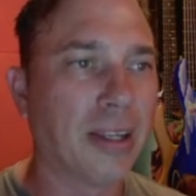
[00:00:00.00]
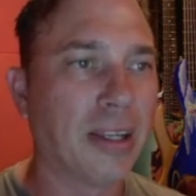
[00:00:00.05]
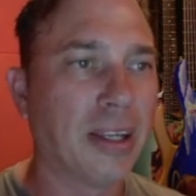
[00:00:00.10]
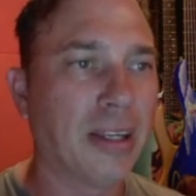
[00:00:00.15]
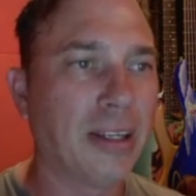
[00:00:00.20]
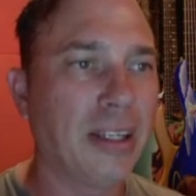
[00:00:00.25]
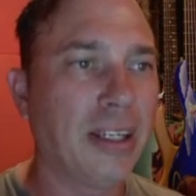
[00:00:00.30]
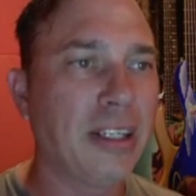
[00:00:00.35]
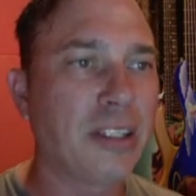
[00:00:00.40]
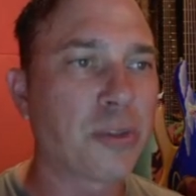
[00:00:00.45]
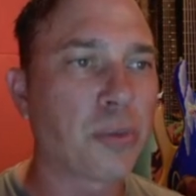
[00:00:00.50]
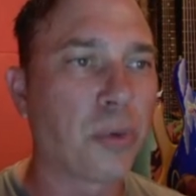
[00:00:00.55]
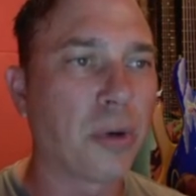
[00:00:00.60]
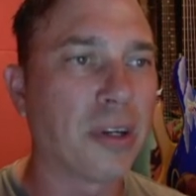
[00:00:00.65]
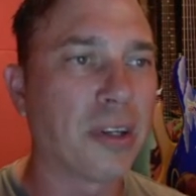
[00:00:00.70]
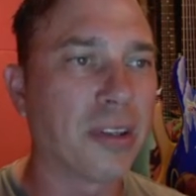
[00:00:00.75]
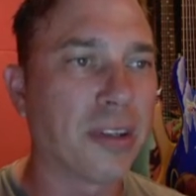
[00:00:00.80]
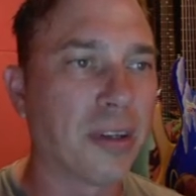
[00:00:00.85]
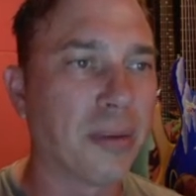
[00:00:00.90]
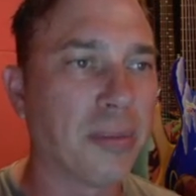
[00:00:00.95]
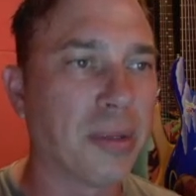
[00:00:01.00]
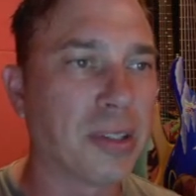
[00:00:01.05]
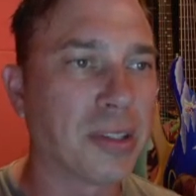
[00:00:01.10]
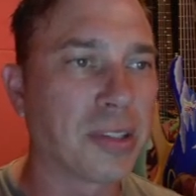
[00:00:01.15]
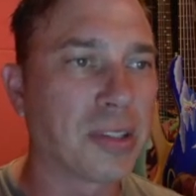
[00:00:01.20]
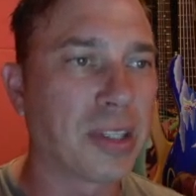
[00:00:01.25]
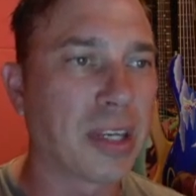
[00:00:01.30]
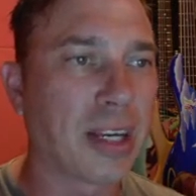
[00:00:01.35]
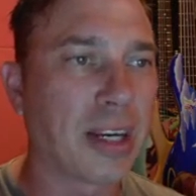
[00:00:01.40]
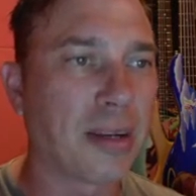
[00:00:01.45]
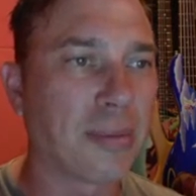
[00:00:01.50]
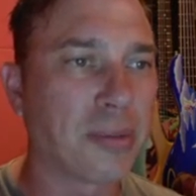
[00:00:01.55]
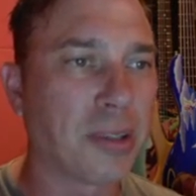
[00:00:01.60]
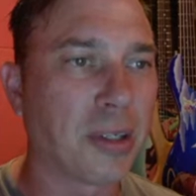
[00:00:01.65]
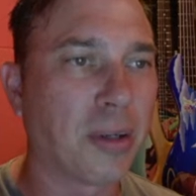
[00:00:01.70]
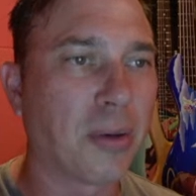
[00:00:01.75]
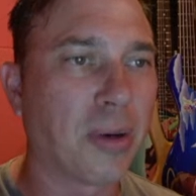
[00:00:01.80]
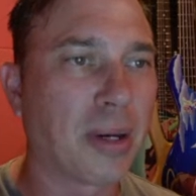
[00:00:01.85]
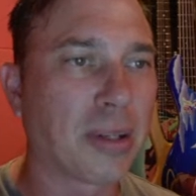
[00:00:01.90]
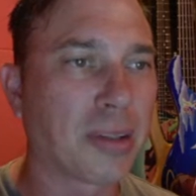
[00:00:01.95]
and then each one of them is set up
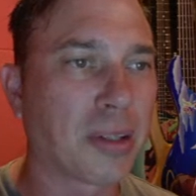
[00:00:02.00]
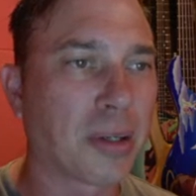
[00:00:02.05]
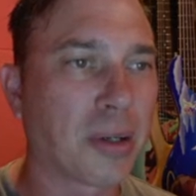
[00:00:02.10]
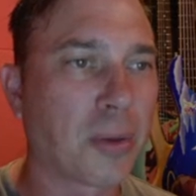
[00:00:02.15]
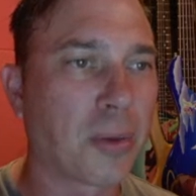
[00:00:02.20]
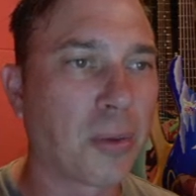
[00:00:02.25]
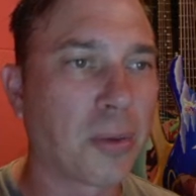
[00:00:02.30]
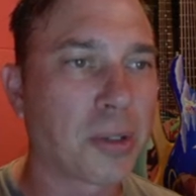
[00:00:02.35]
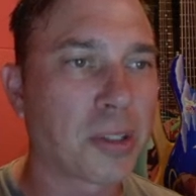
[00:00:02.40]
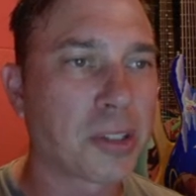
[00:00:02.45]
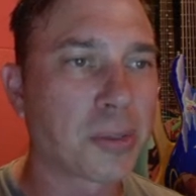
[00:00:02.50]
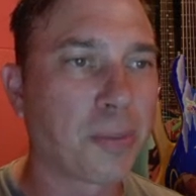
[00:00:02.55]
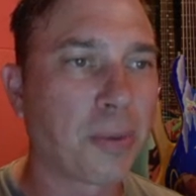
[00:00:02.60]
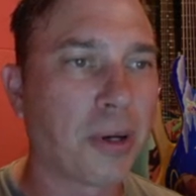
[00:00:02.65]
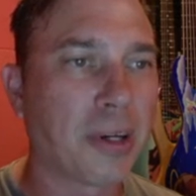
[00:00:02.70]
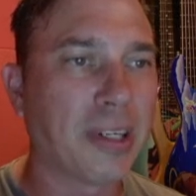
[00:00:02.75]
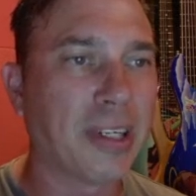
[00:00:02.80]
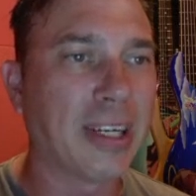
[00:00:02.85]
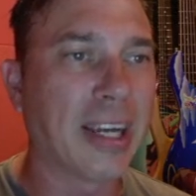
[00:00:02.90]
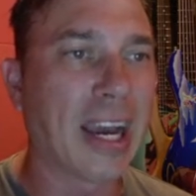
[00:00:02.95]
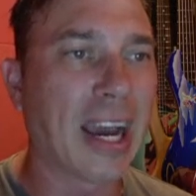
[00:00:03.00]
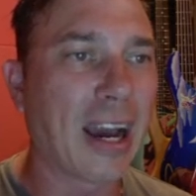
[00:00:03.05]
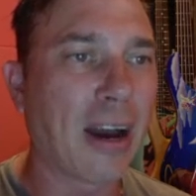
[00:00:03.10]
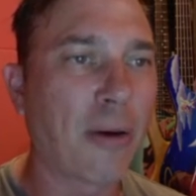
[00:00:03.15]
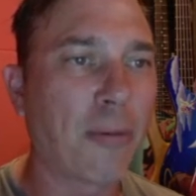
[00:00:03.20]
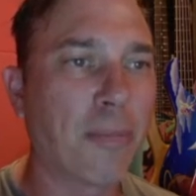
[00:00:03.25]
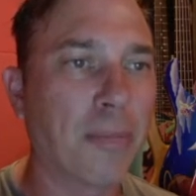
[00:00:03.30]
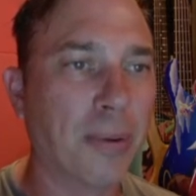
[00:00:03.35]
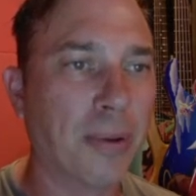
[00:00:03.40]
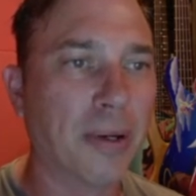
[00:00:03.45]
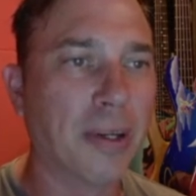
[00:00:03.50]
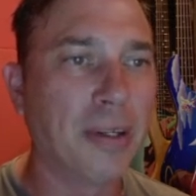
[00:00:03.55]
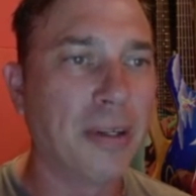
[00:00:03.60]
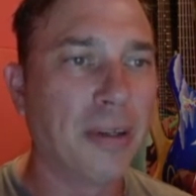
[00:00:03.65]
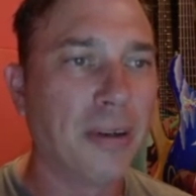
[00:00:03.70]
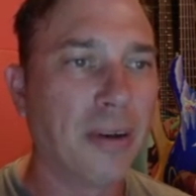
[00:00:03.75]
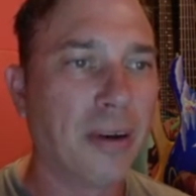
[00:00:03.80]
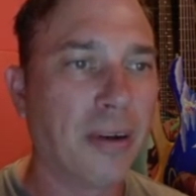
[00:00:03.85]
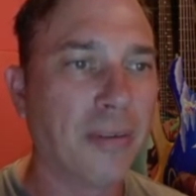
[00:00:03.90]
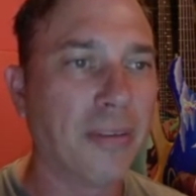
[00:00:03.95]
to go out the corresponding output
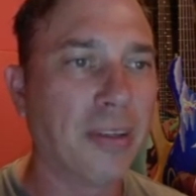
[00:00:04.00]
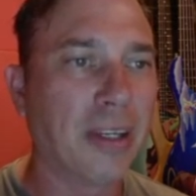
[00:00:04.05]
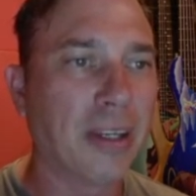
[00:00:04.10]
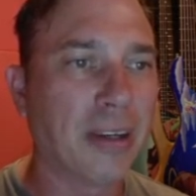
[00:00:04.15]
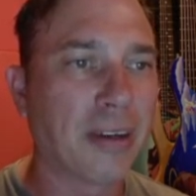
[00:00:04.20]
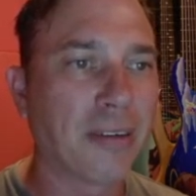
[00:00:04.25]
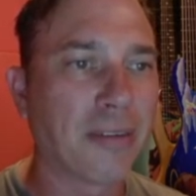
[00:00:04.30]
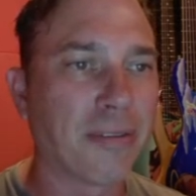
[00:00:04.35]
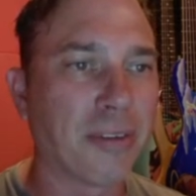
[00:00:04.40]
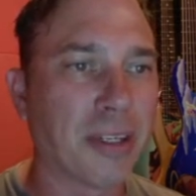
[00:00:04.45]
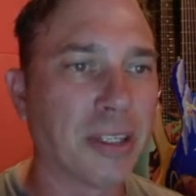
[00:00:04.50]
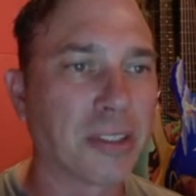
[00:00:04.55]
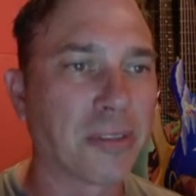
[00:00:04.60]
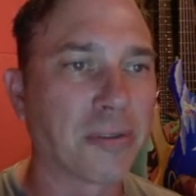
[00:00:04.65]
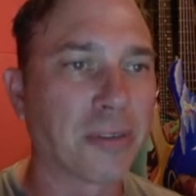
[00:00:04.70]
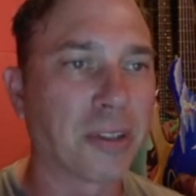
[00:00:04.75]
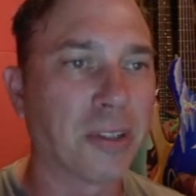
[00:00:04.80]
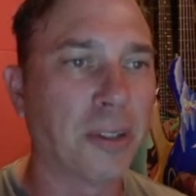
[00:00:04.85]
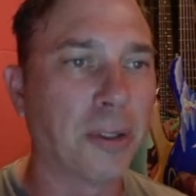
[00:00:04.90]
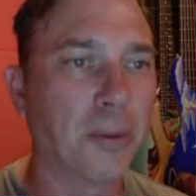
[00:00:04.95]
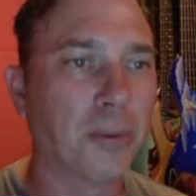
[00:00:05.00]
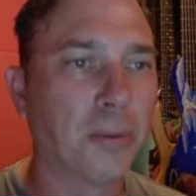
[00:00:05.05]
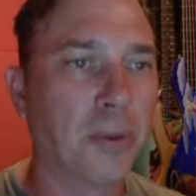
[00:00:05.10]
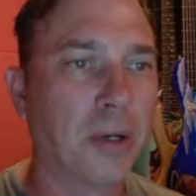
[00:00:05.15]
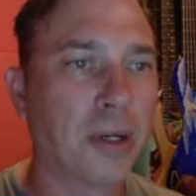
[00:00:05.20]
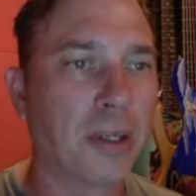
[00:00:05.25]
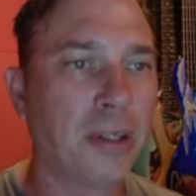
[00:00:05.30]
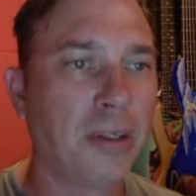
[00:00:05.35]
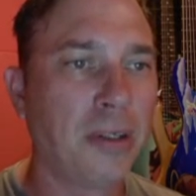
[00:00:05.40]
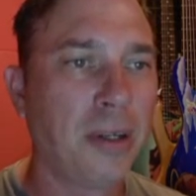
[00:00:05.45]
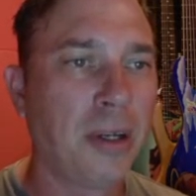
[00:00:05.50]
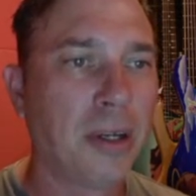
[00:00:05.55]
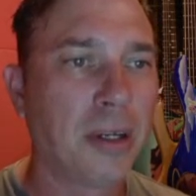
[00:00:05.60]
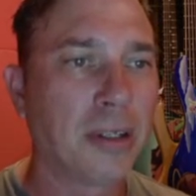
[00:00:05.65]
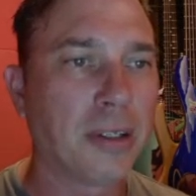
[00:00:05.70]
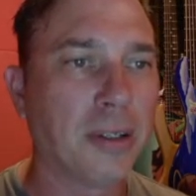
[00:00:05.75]
of the interface for Q1,